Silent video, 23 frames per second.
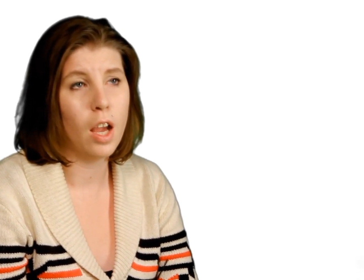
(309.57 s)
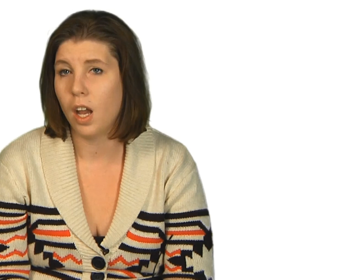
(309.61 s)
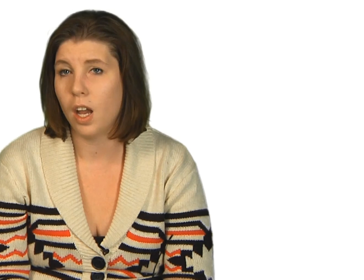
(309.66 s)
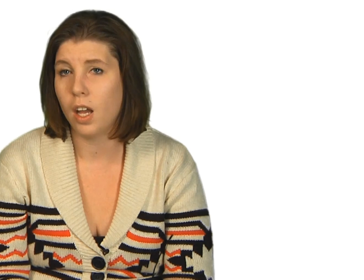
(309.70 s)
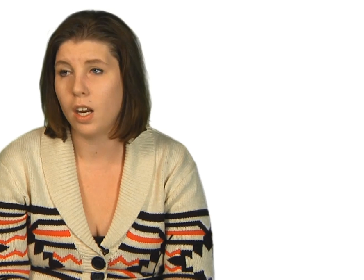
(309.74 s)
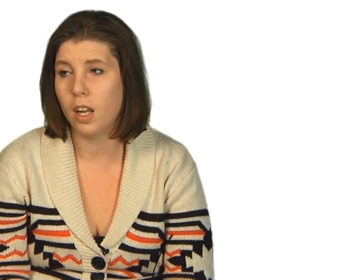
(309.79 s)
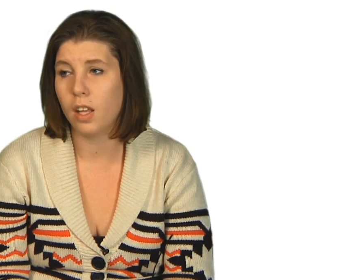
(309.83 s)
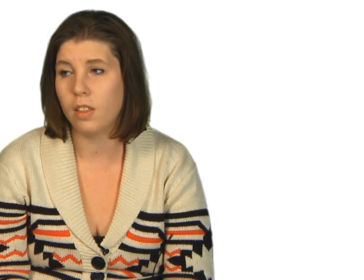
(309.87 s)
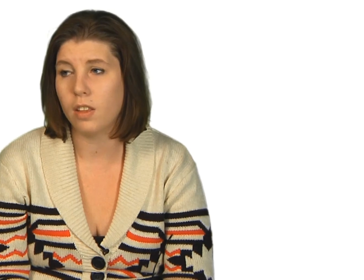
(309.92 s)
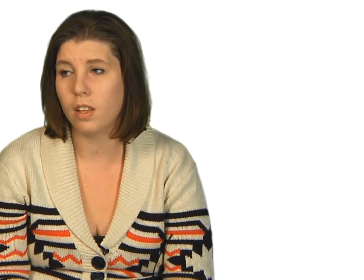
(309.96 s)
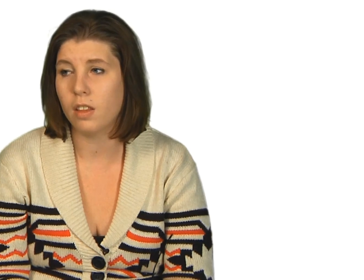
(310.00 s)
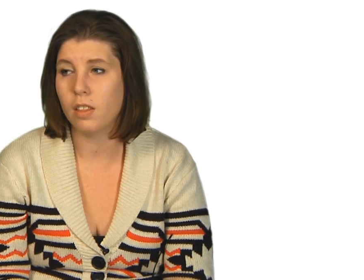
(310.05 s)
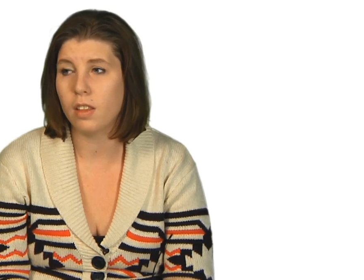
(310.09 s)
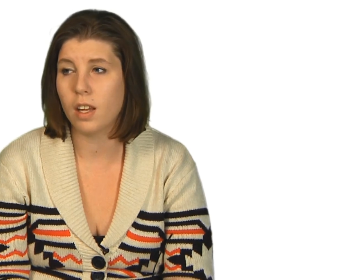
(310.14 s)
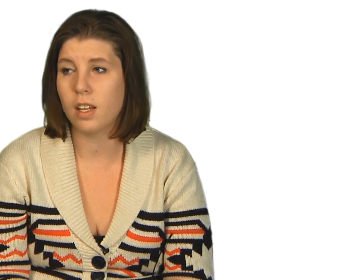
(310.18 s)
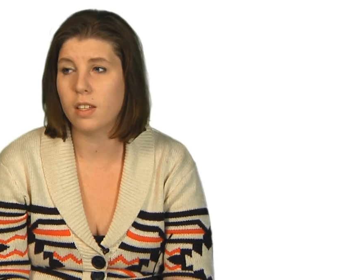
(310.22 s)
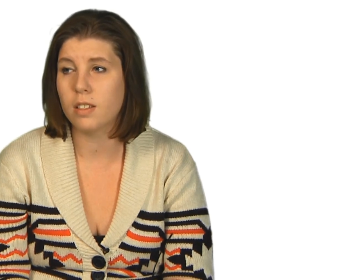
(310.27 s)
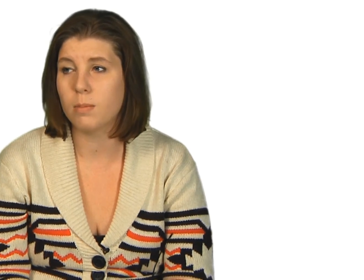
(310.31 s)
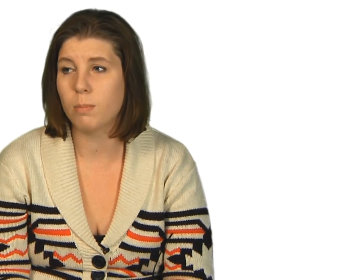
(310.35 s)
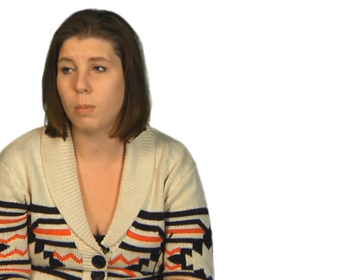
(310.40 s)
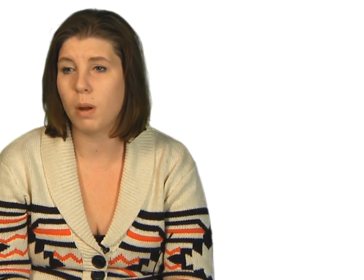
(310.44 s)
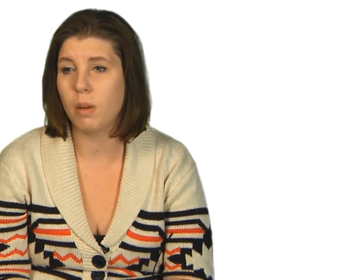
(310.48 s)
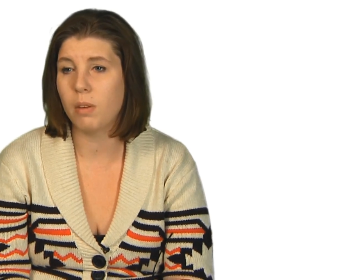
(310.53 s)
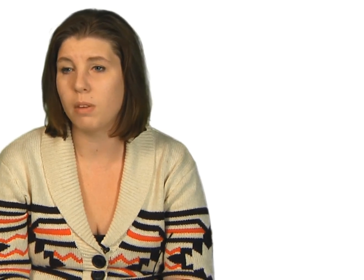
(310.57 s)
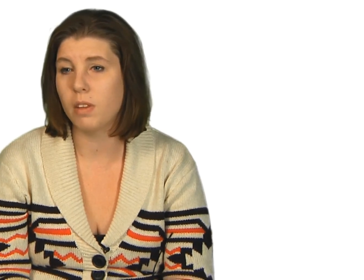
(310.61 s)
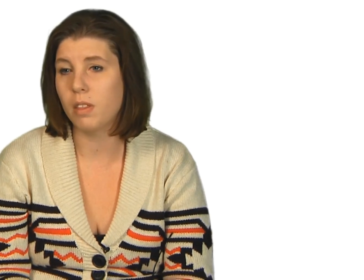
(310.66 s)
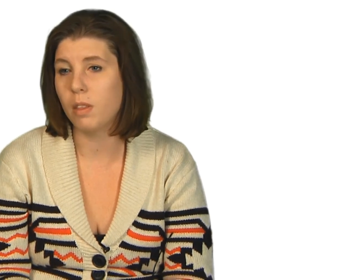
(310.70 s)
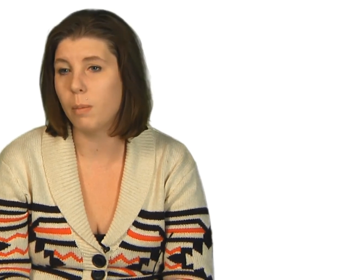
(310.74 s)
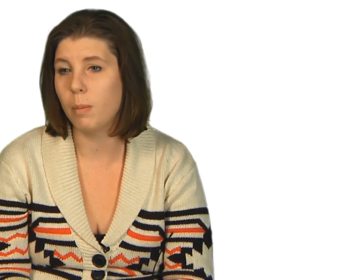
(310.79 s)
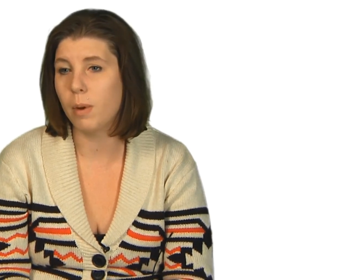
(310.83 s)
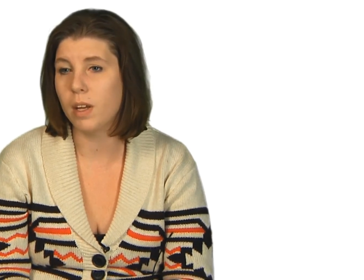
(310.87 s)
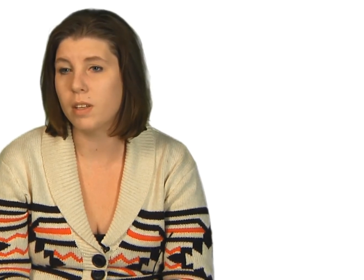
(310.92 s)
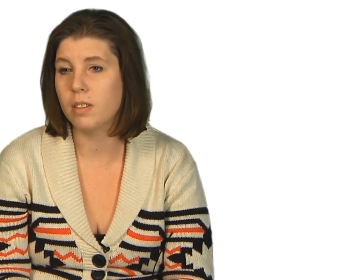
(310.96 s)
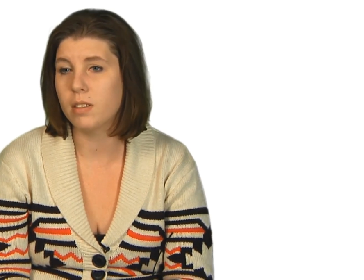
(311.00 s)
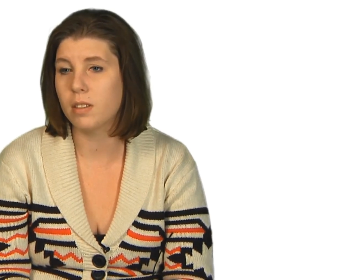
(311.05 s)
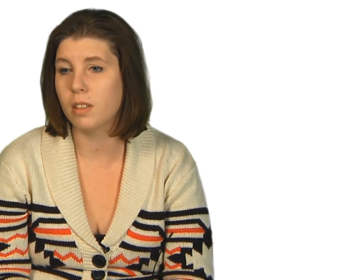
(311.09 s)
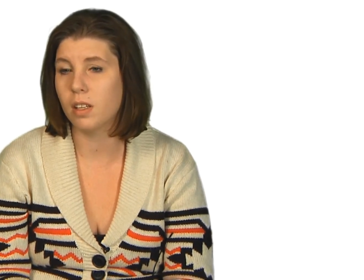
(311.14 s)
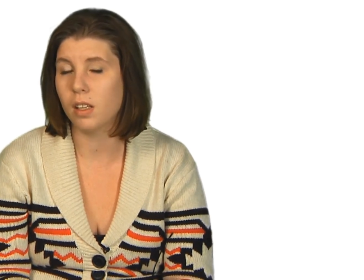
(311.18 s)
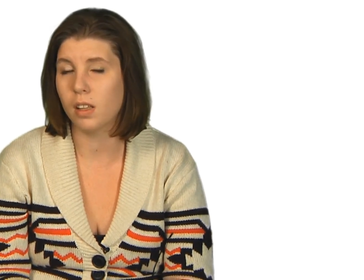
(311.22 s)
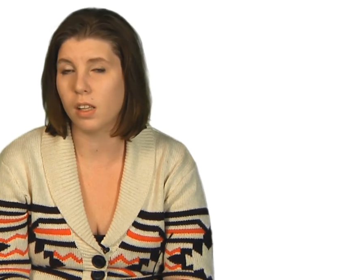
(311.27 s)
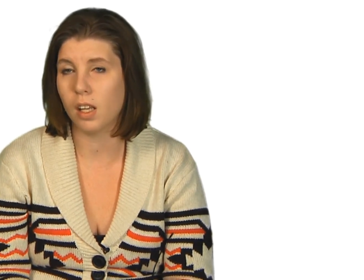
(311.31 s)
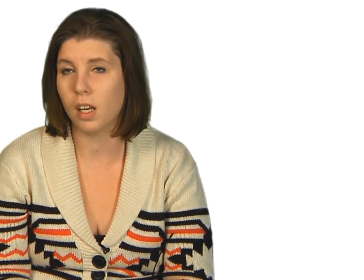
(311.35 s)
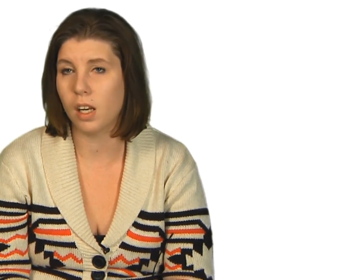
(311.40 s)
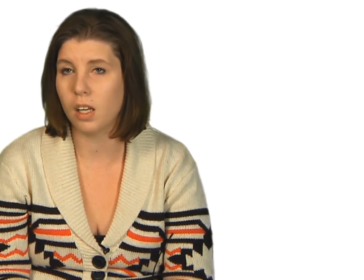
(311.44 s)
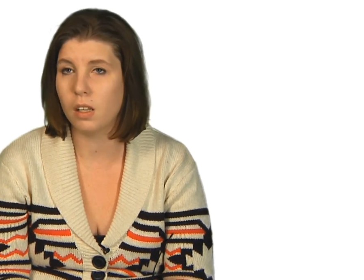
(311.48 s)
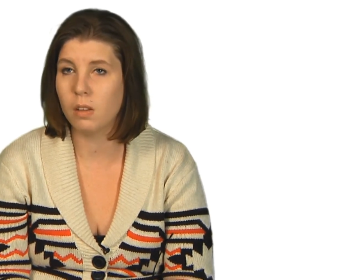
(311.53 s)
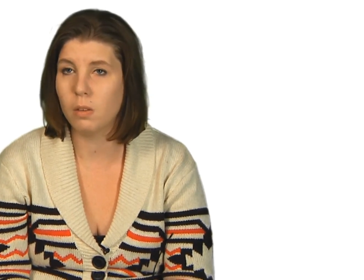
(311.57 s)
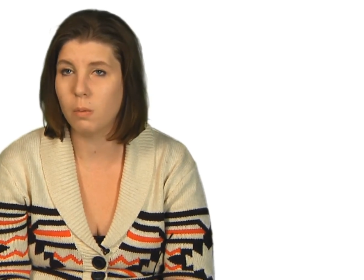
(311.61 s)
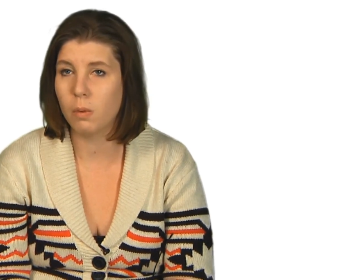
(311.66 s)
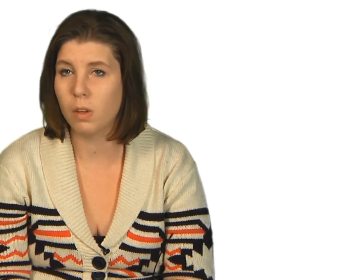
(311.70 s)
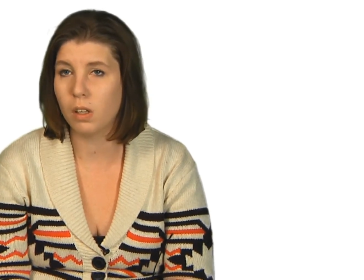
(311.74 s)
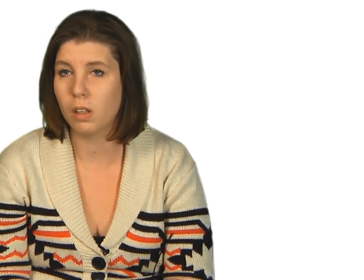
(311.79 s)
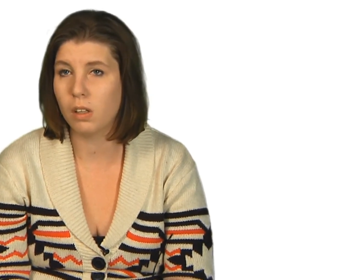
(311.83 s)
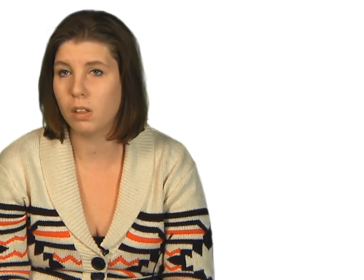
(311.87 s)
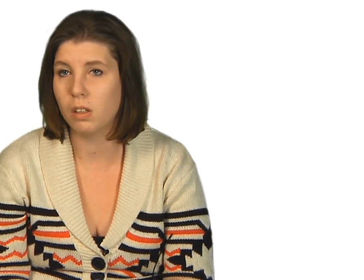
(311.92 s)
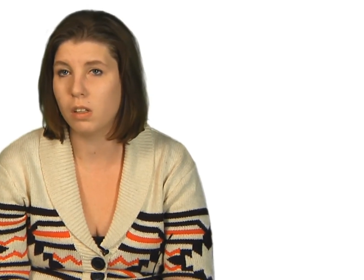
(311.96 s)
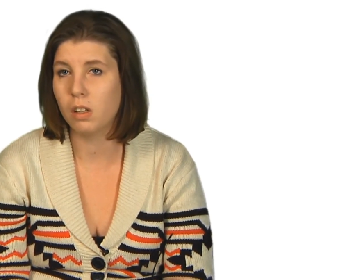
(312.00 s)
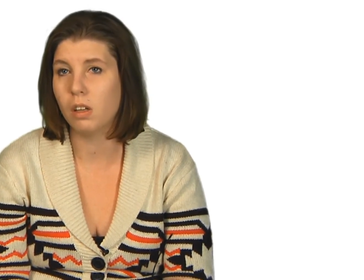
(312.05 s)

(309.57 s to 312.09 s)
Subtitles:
And I think that's probably the best thing that anyone